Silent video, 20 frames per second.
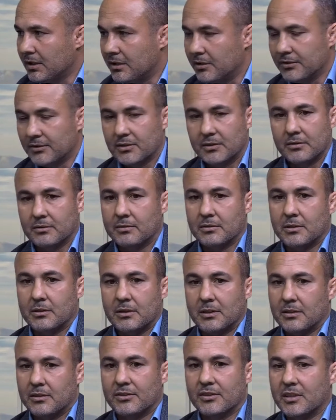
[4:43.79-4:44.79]
doesn't
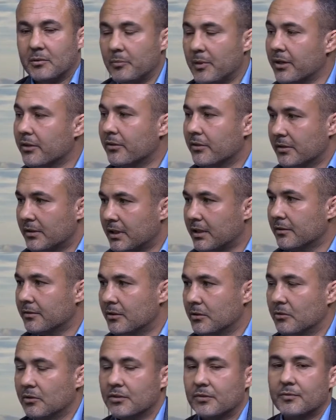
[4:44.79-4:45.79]
it doesn't get better than that,
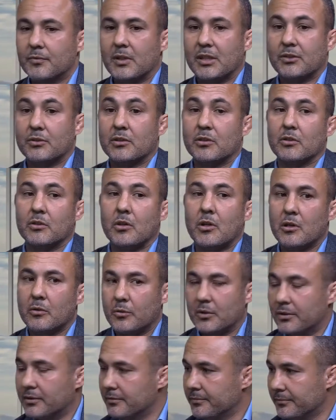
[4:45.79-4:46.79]
you know, especially in the long run.